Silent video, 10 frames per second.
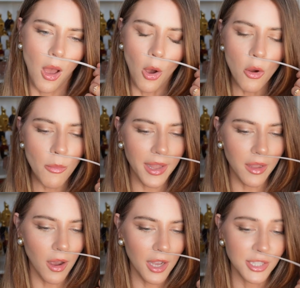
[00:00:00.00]
Oh my
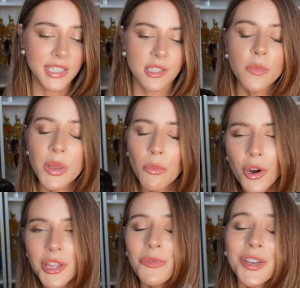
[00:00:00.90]
gosh, it's a little bit
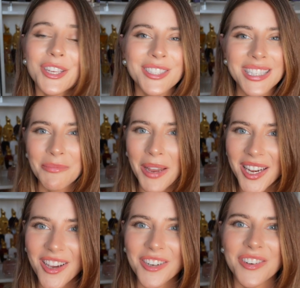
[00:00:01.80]
more than we're used to
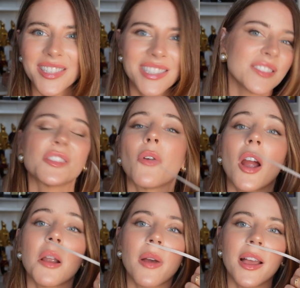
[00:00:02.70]
spending on Crystal
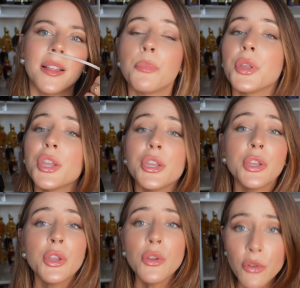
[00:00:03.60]
Noir, but
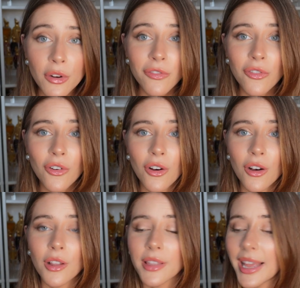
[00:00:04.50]

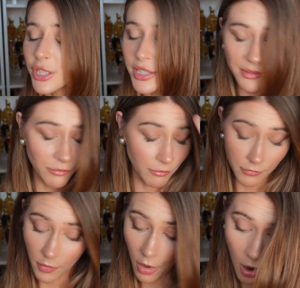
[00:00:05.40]
beautiful, like just,
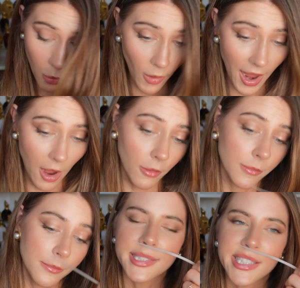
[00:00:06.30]
oh wow.
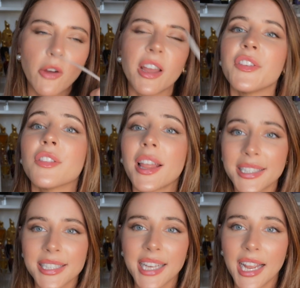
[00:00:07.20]
And so if you'd like
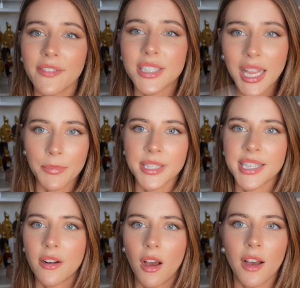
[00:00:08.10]
to save
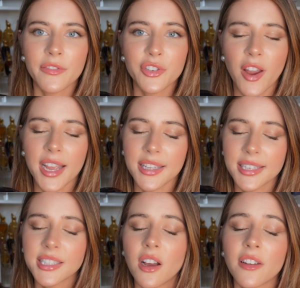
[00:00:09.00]
10% off trying
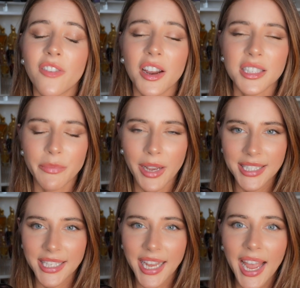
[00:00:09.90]
this on Fragrance by
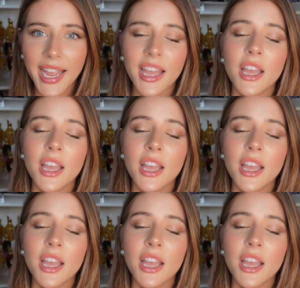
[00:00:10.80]
CA,